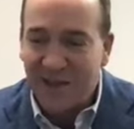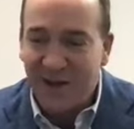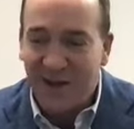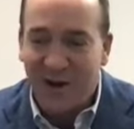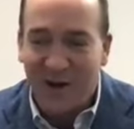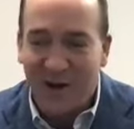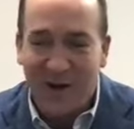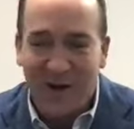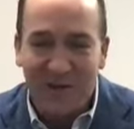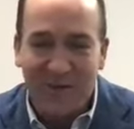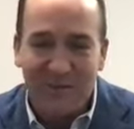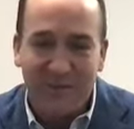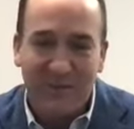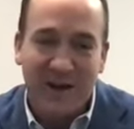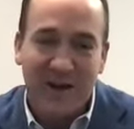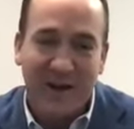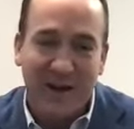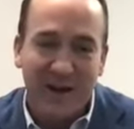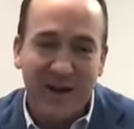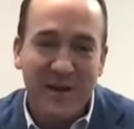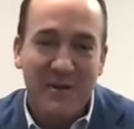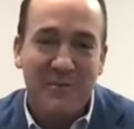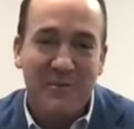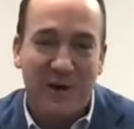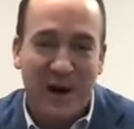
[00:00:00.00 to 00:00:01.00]
on,
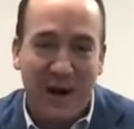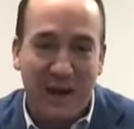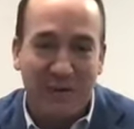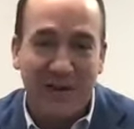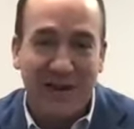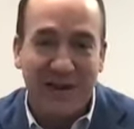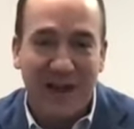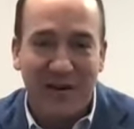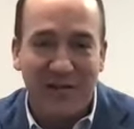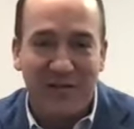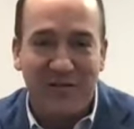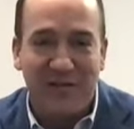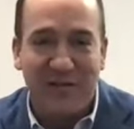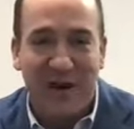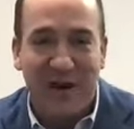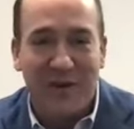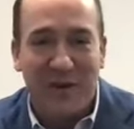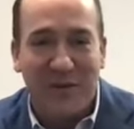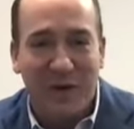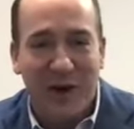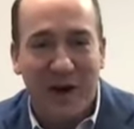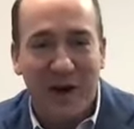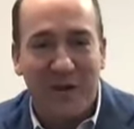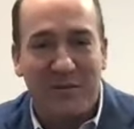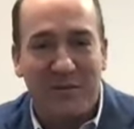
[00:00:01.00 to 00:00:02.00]
probably in a fun
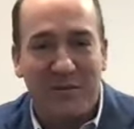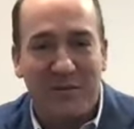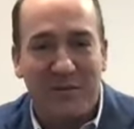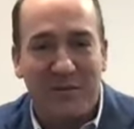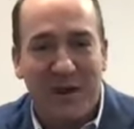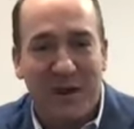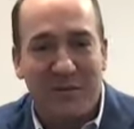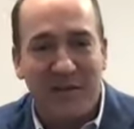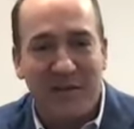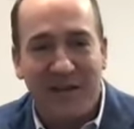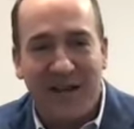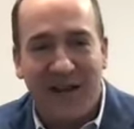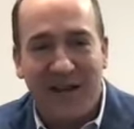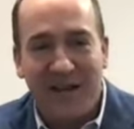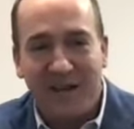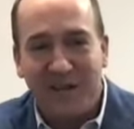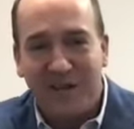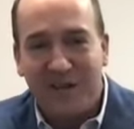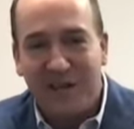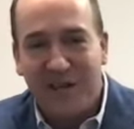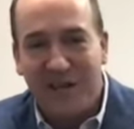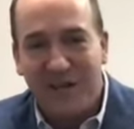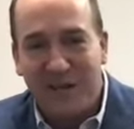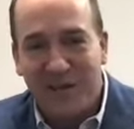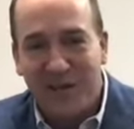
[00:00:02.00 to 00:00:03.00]
way, probably not in a
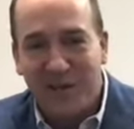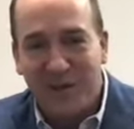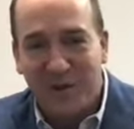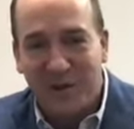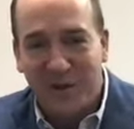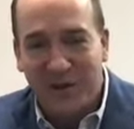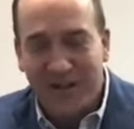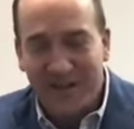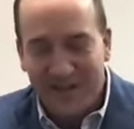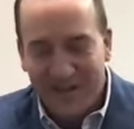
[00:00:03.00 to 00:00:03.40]
serious way.